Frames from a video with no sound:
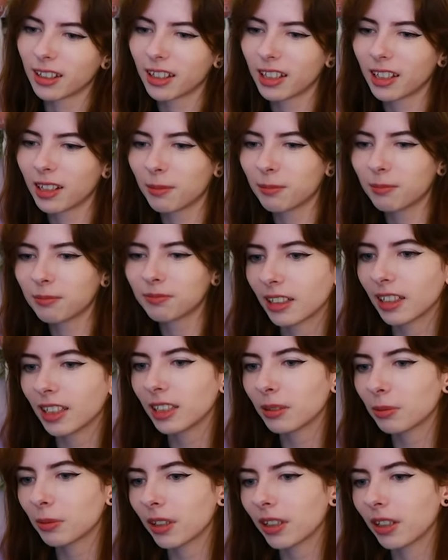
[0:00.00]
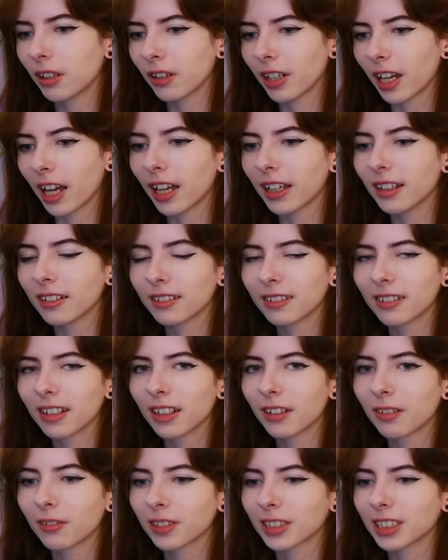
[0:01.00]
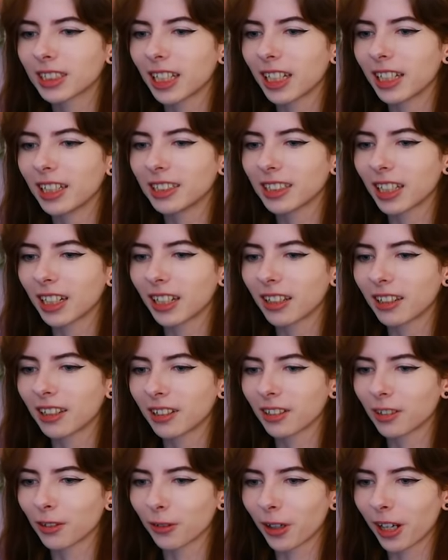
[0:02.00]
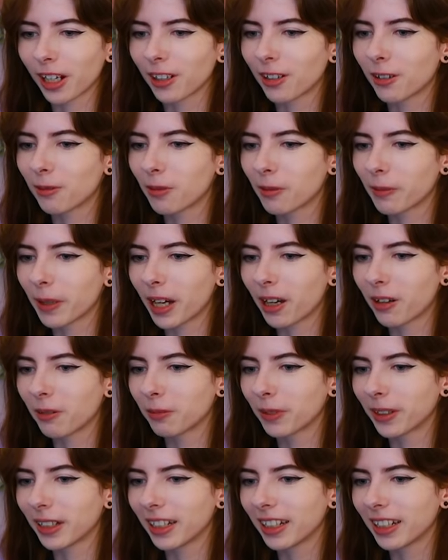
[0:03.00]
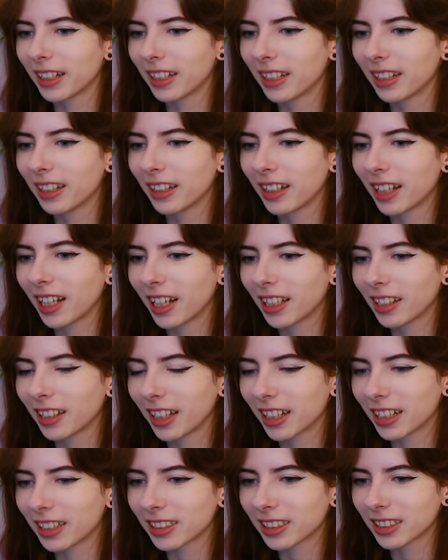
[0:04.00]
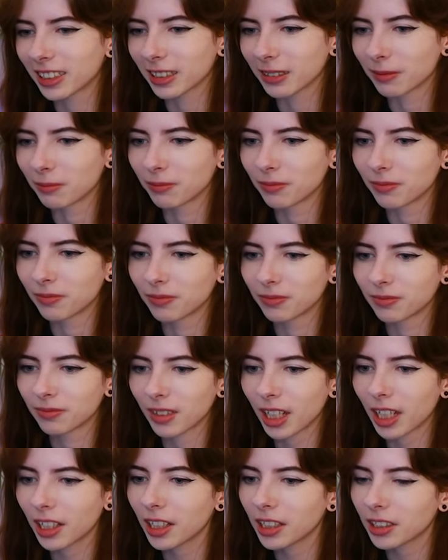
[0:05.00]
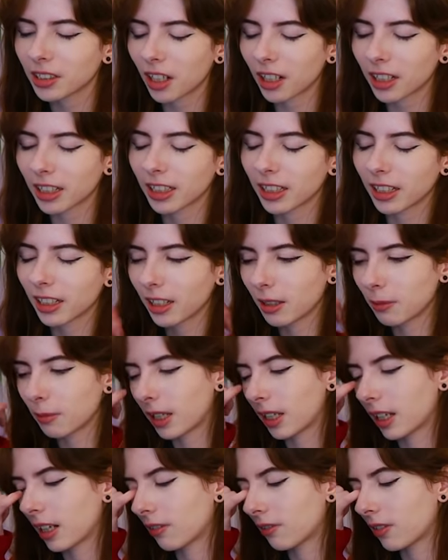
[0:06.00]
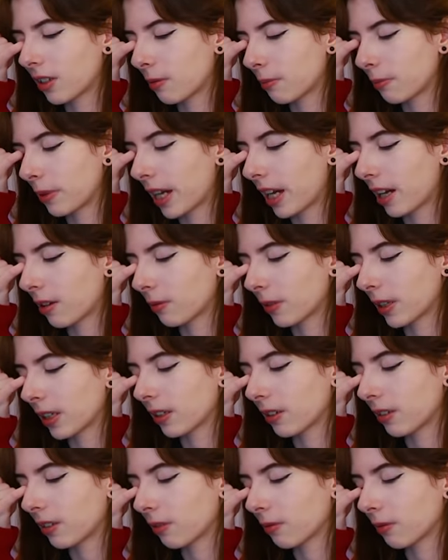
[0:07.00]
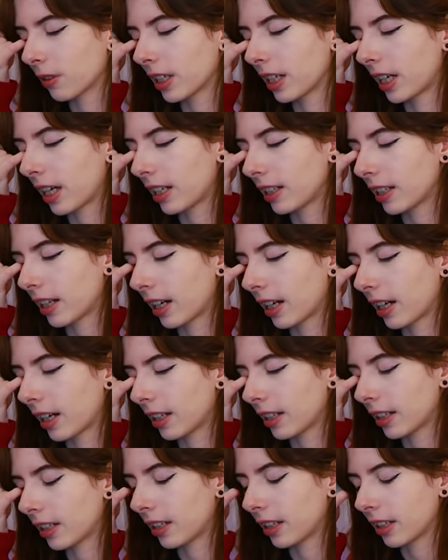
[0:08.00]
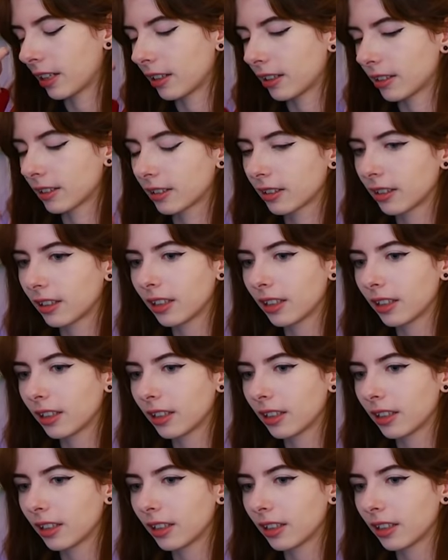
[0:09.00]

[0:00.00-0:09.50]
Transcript: him. He's pretty okay. I wouldn't say he's anything to write home about, but I liked um I liked talking to him, and I felt bad when Renee died and